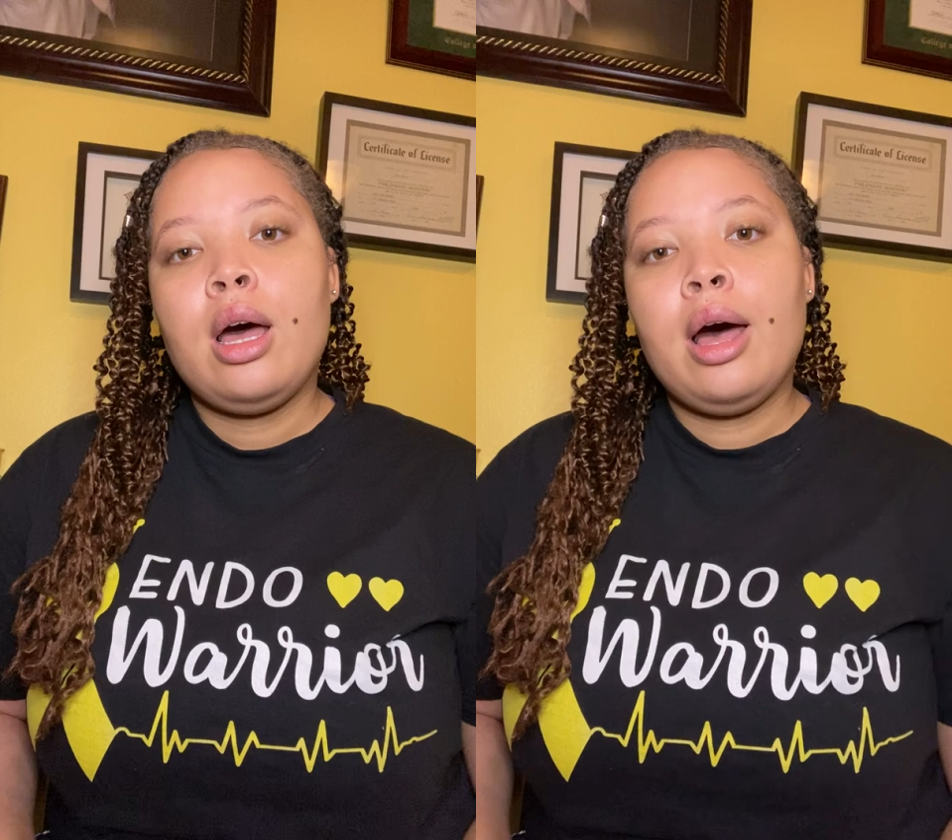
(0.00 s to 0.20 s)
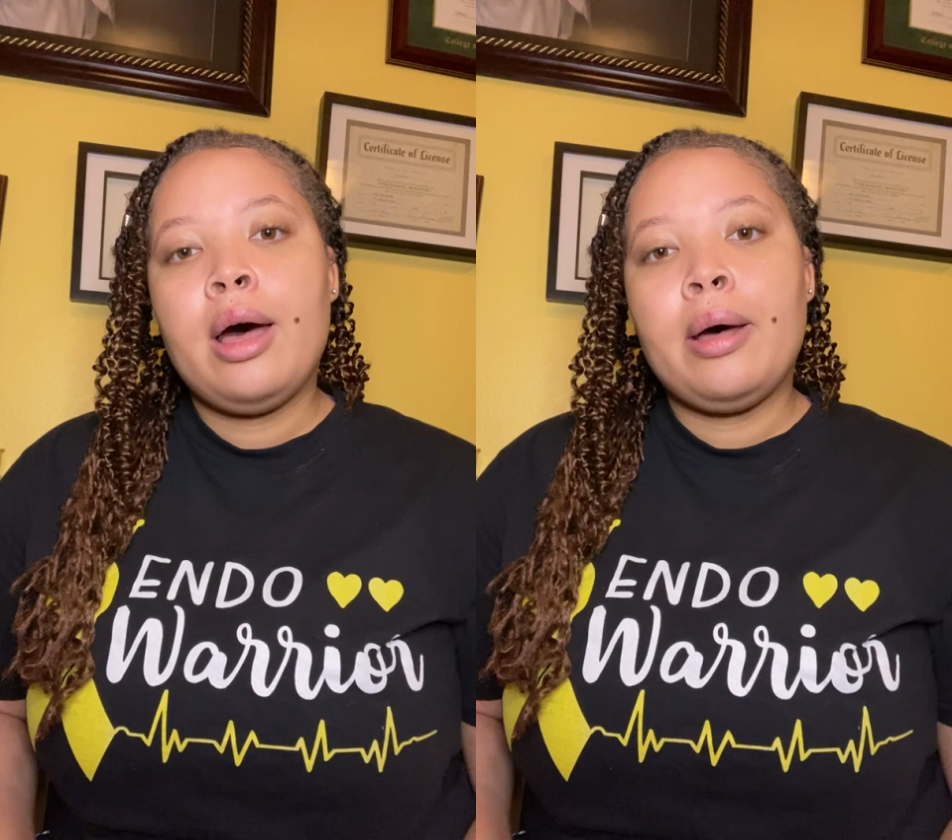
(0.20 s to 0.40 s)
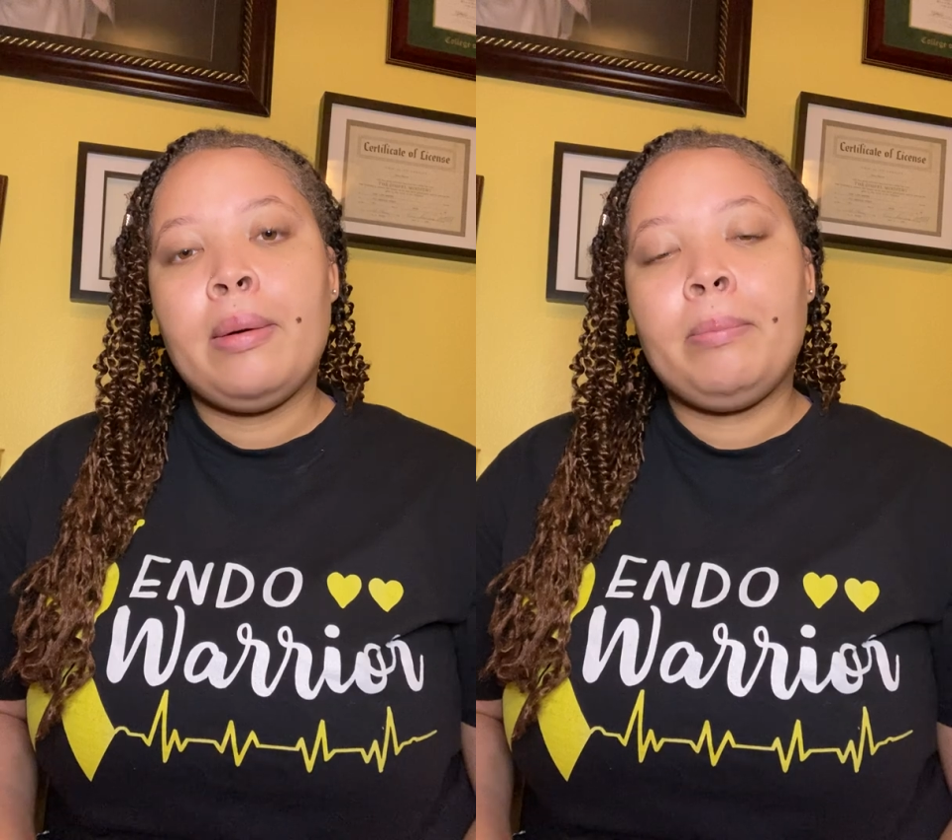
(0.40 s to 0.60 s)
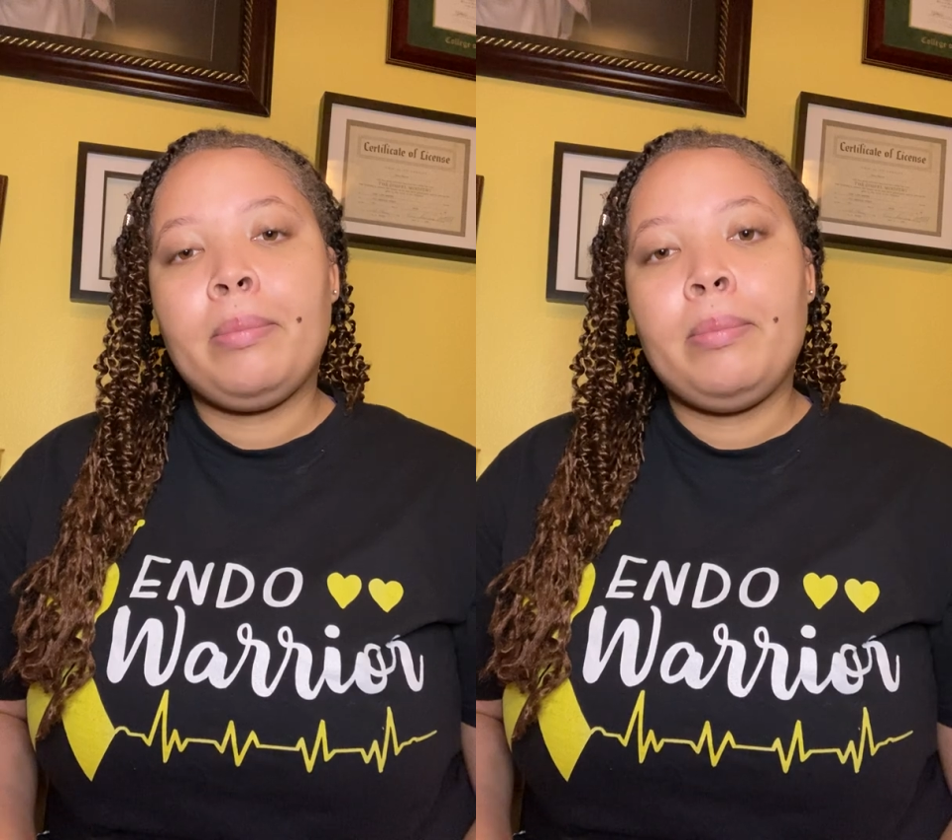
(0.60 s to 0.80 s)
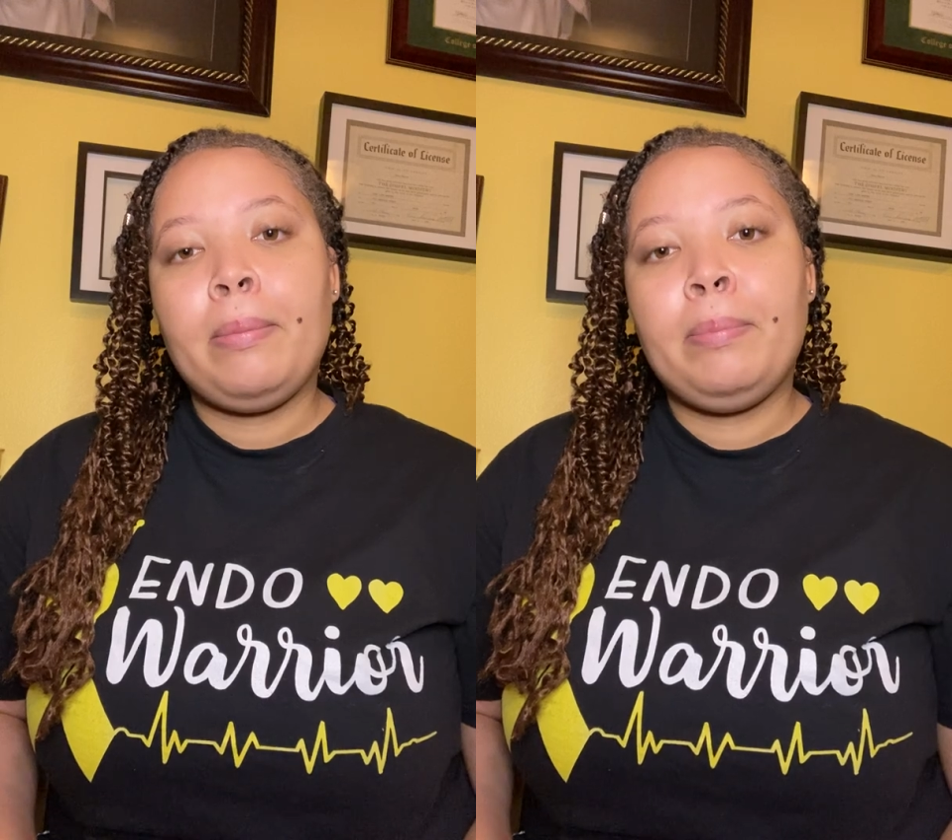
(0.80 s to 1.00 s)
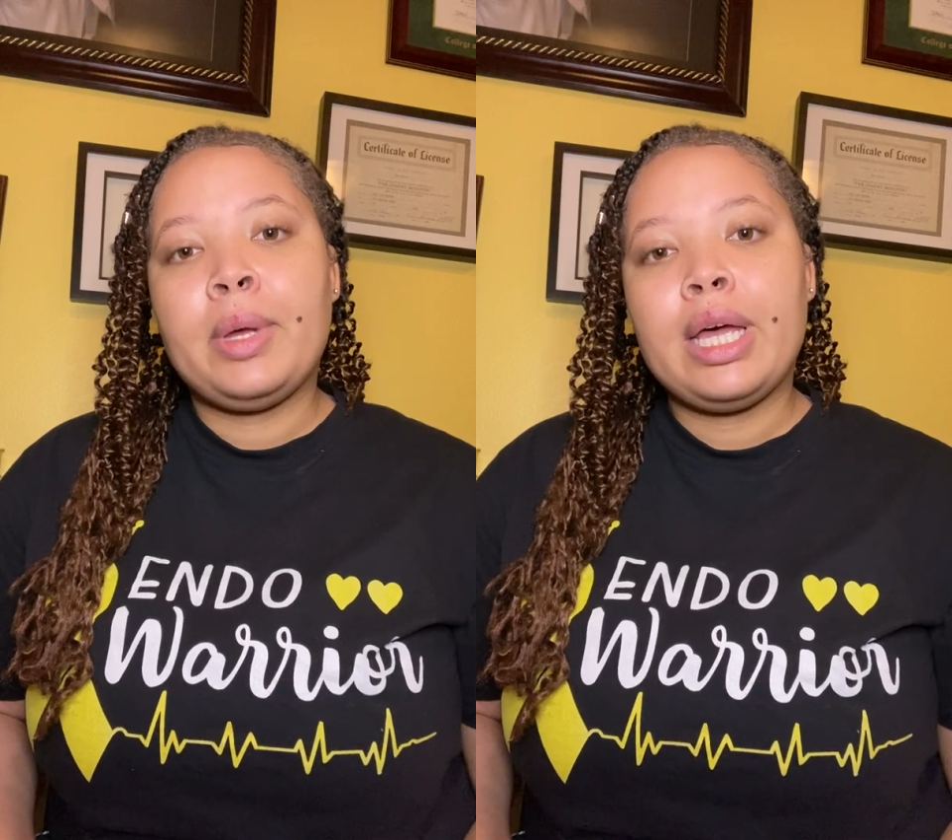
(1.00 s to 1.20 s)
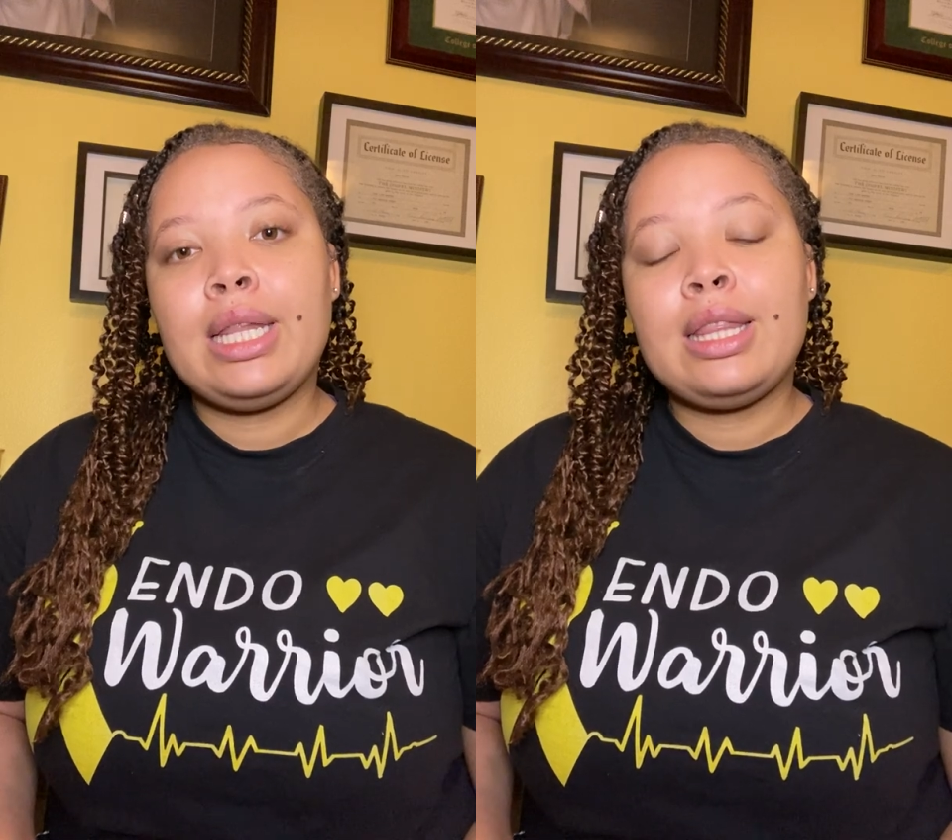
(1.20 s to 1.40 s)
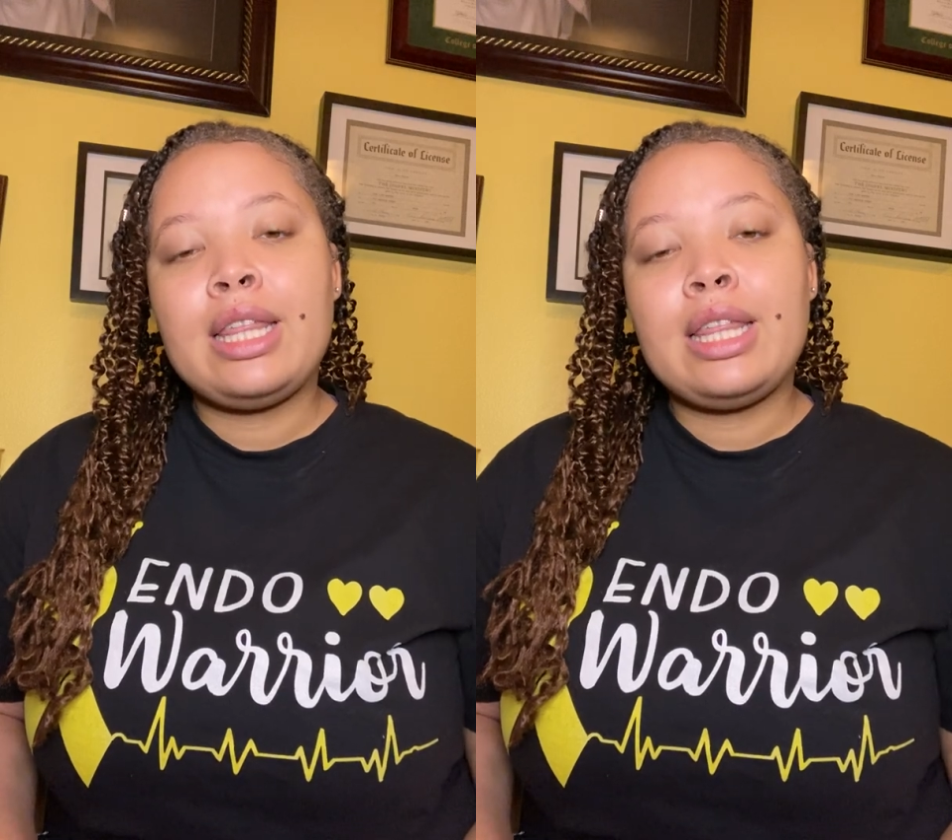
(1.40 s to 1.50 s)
But